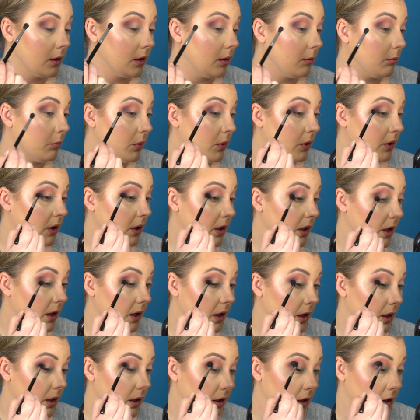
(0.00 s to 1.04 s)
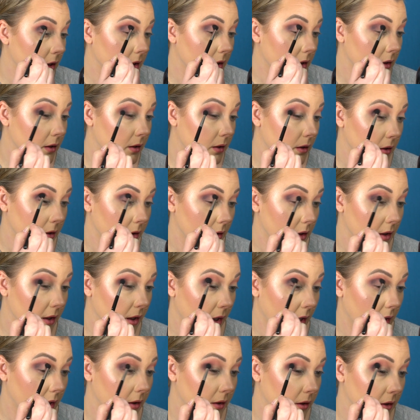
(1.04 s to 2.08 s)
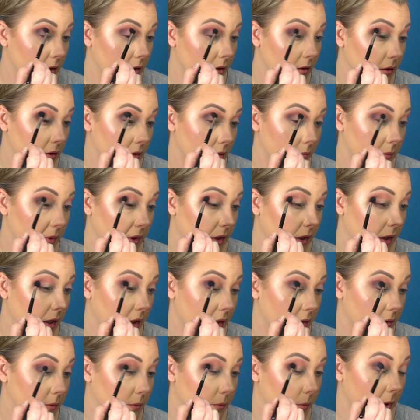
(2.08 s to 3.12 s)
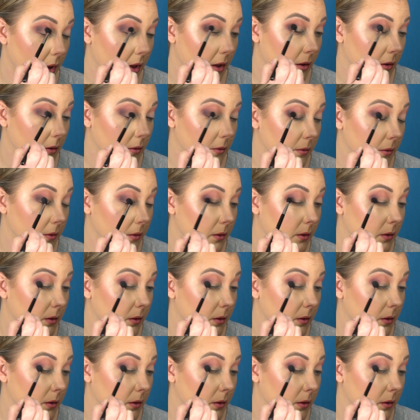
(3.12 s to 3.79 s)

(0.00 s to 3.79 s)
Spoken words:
And put it on the eyelid a little bit as well.